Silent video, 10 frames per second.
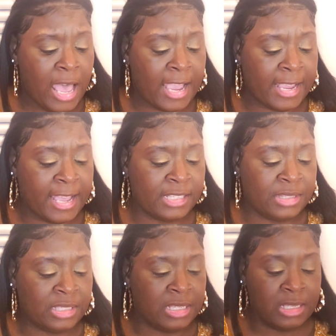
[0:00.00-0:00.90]
I got
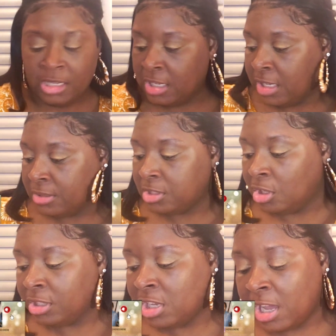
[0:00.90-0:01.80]
the, um,
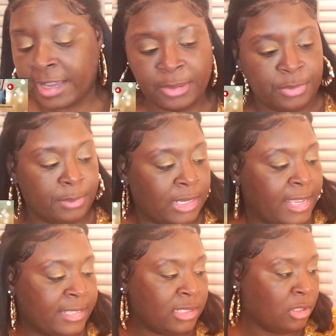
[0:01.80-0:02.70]
so y'all, I got to put my
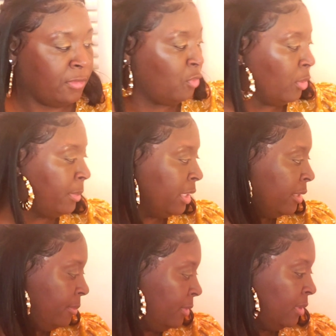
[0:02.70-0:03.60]
glasses on for a
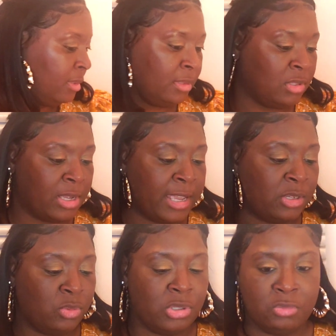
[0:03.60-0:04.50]
minute. So I got to
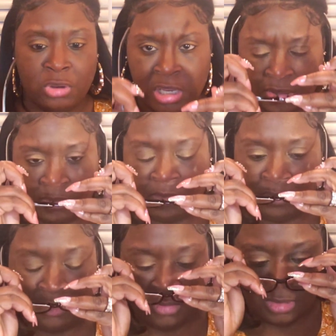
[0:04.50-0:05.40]
do this reading.
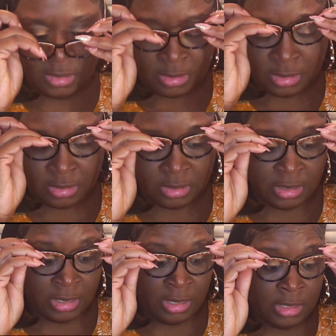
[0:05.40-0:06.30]

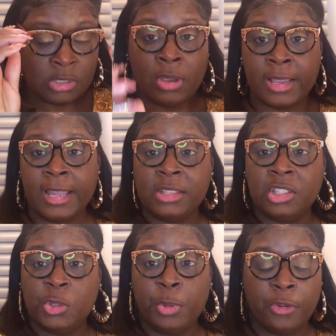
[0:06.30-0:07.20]
So I got
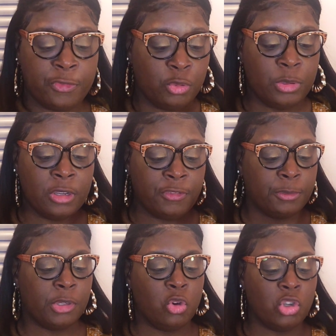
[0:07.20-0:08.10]
this perfume here from
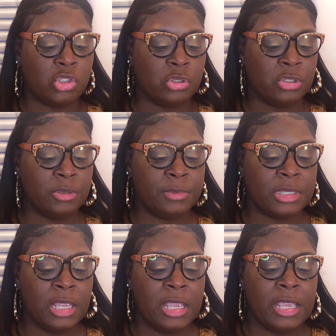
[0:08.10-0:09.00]
Nordstrom's.
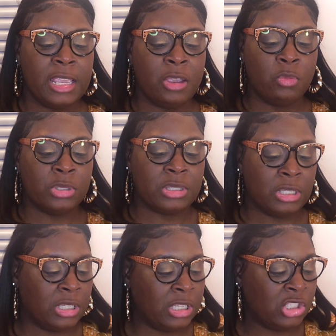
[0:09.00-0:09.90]
It was
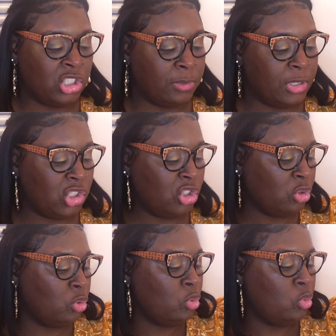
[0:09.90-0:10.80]
the Jimmy
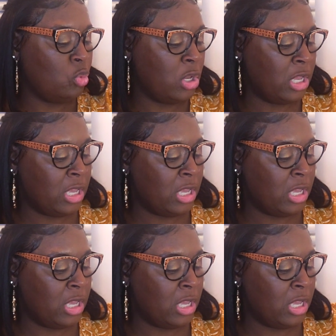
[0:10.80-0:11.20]
Choo,